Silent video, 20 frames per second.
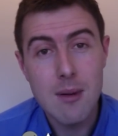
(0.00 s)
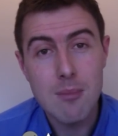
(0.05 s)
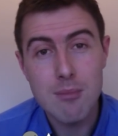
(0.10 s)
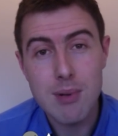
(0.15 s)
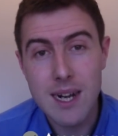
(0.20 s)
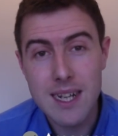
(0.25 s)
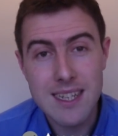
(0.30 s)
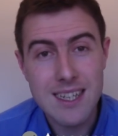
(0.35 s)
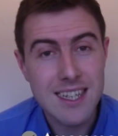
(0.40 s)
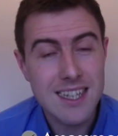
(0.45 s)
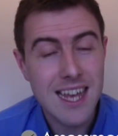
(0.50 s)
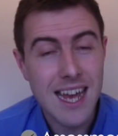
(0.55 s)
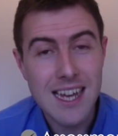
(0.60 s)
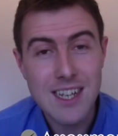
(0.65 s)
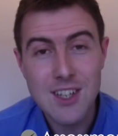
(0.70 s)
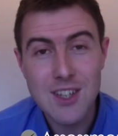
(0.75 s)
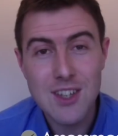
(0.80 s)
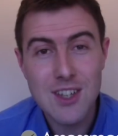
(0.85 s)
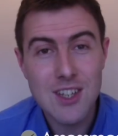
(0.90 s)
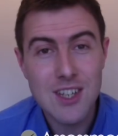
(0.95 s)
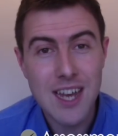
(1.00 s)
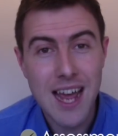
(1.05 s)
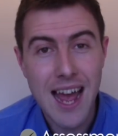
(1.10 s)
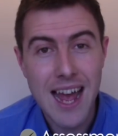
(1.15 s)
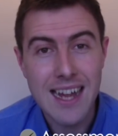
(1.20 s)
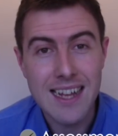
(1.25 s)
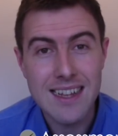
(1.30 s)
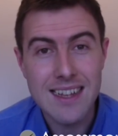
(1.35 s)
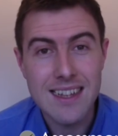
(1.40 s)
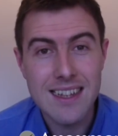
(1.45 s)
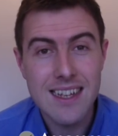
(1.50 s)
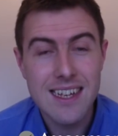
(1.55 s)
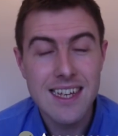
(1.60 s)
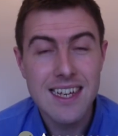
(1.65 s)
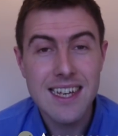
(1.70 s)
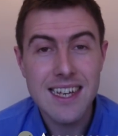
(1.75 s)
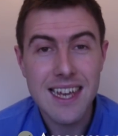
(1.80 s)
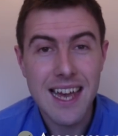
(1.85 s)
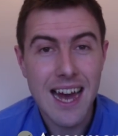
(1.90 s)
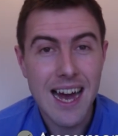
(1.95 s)
practice tests and
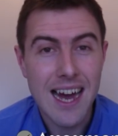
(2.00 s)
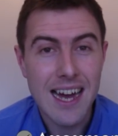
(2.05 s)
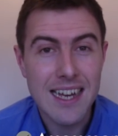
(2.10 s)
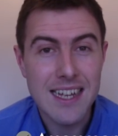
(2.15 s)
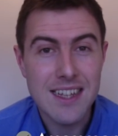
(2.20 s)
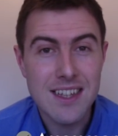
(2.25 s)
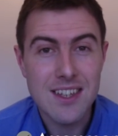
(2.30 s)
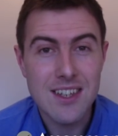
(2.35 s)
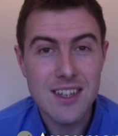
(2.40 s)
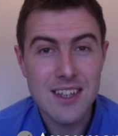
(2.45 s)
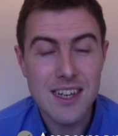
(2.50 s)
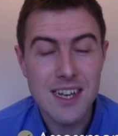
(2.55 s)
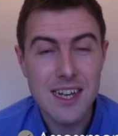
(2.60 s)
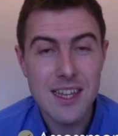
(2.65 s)
guides